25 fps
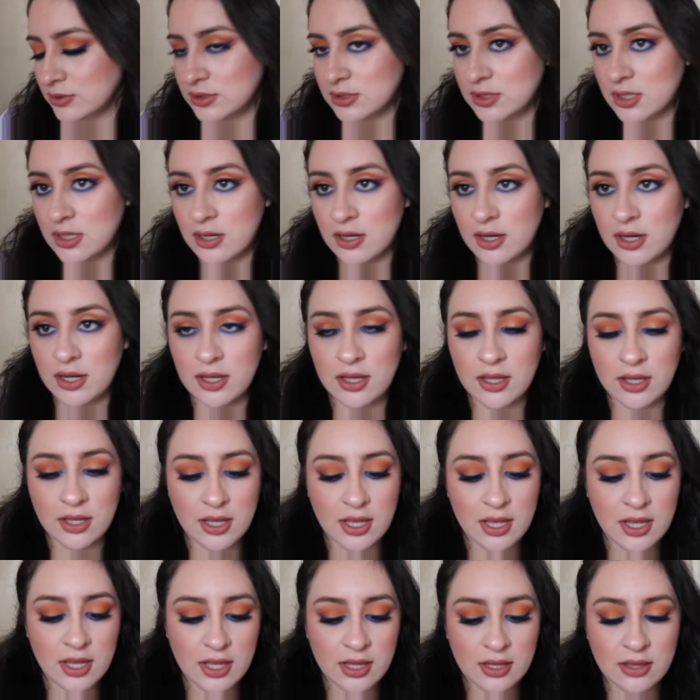sorry.
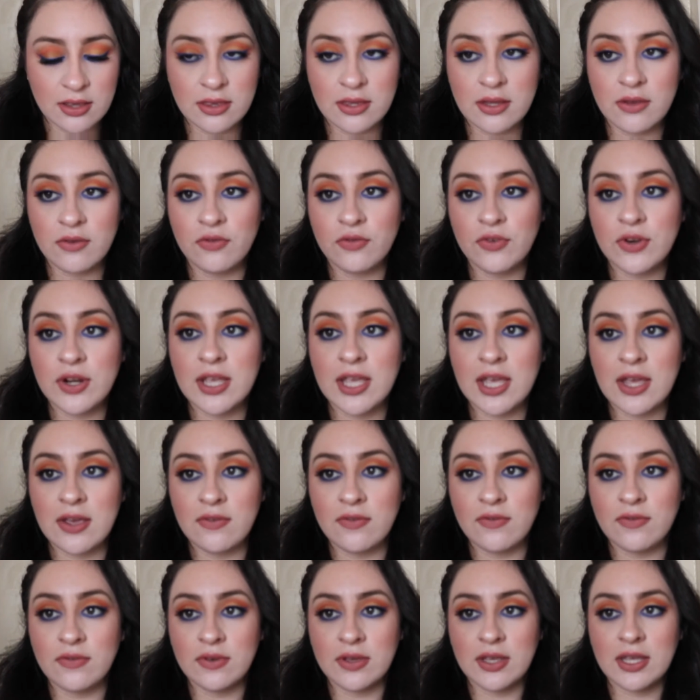The free
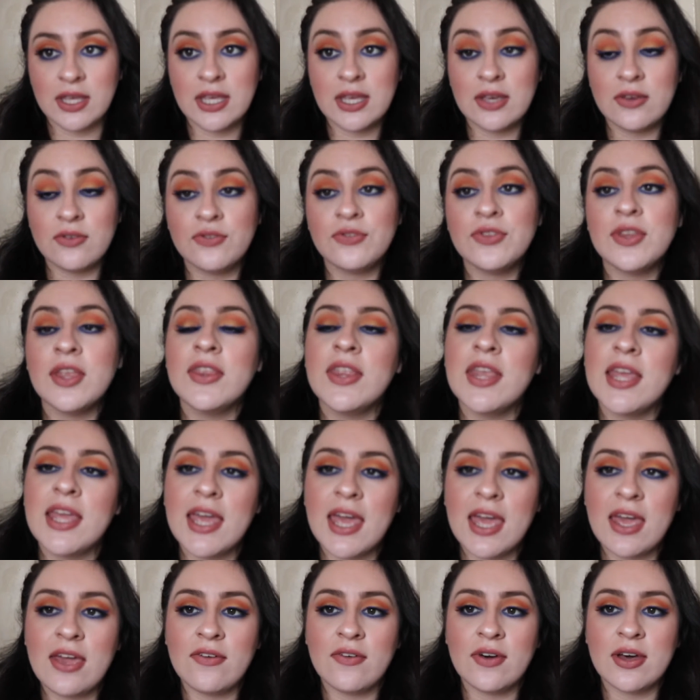gift, gift that they
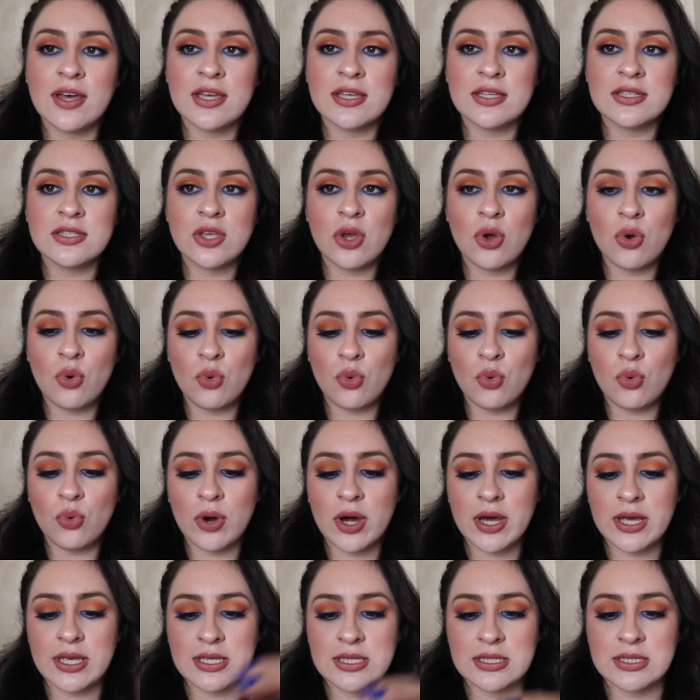gave us
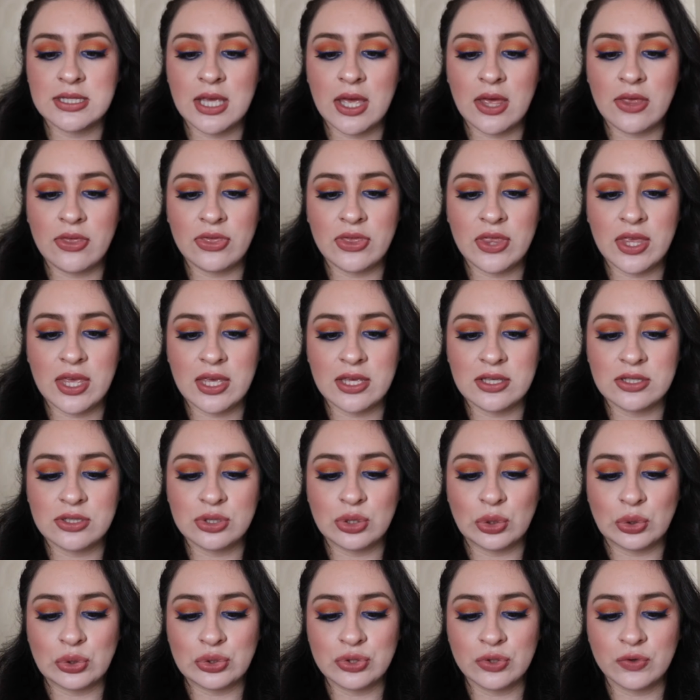was this
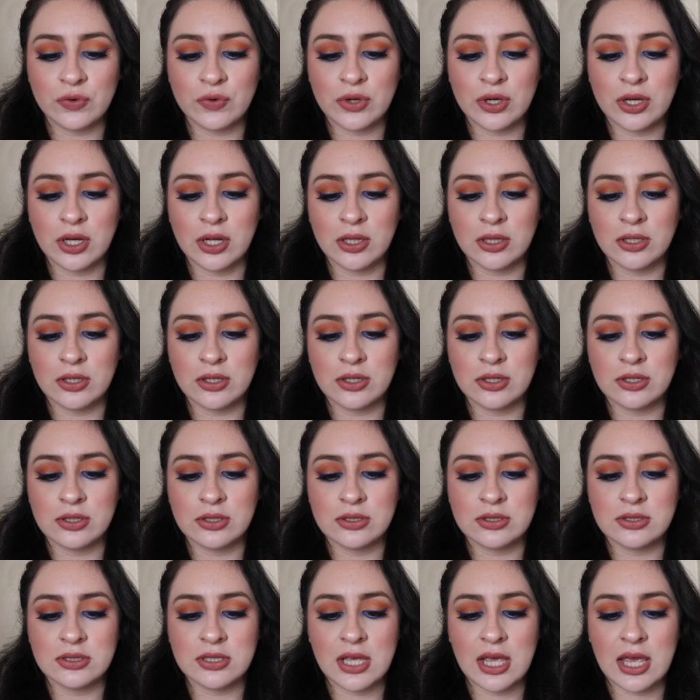Dose of
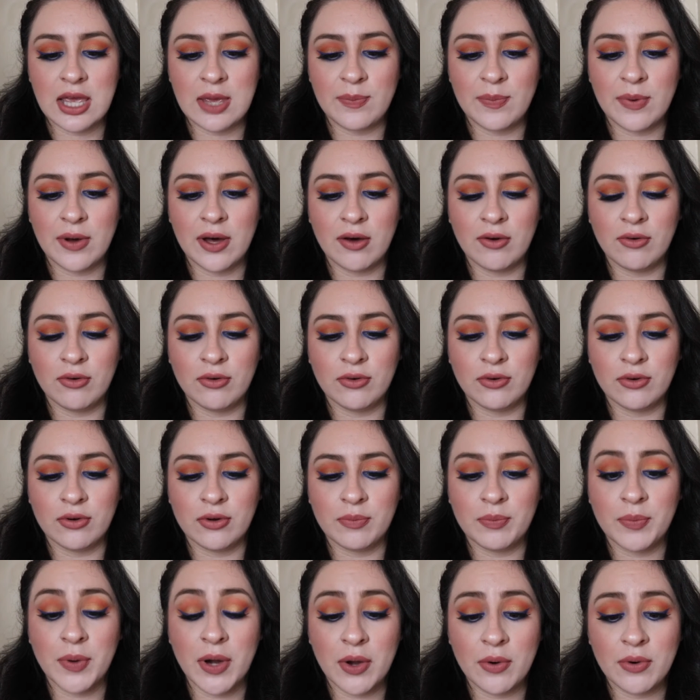Colors, a power,
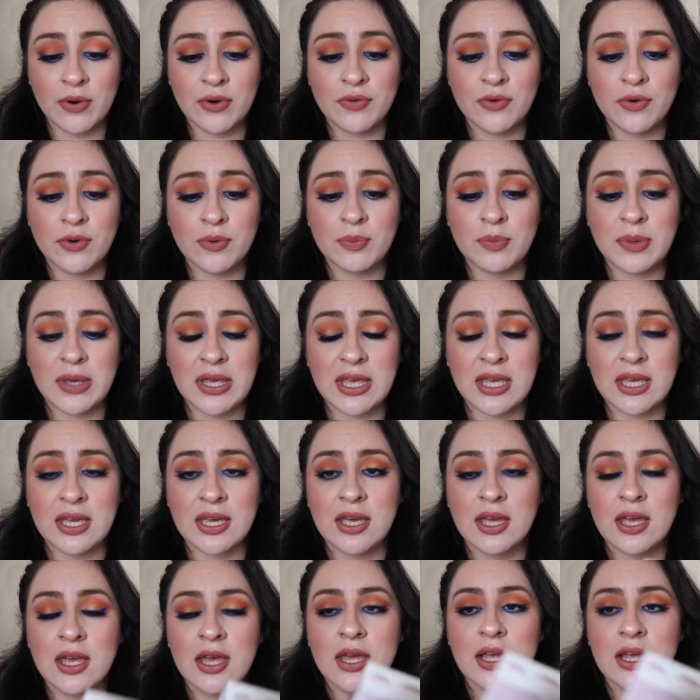powerful pink